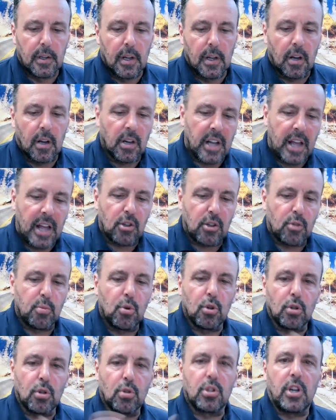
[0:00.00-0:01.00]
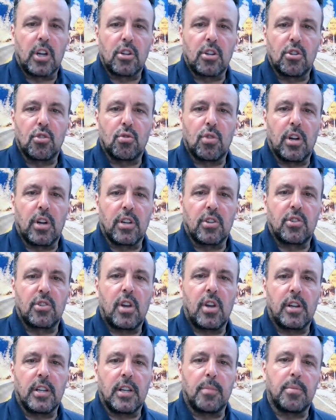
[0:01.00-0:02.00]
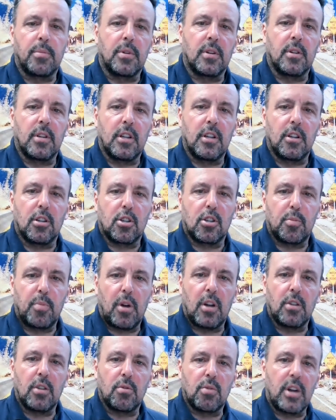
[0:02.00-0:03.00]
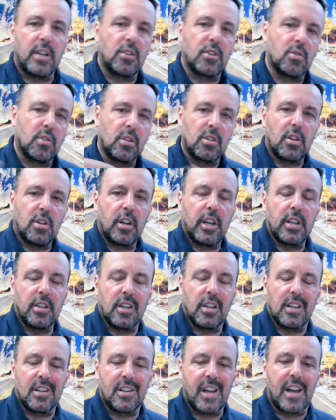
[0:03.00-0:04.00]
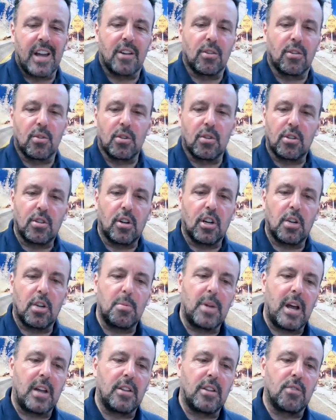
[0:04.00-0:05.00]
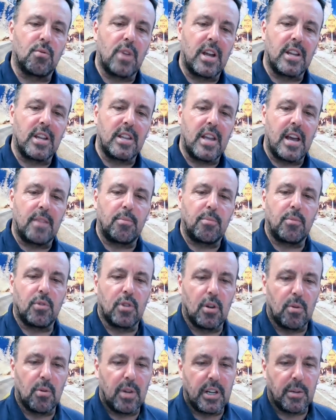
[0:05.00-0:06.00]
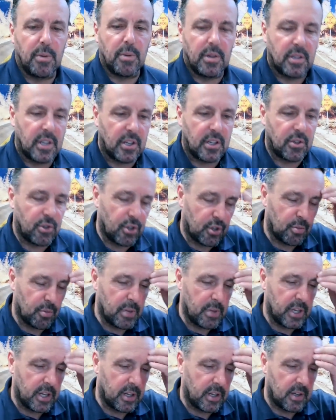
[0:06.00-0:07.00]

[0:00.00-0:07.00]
I got it out this morning, it was nice and dry and sunny, but a little spot in the rain, so I stuck it in the container, so it's not coming out in the rain yet. So anyway, that's just me.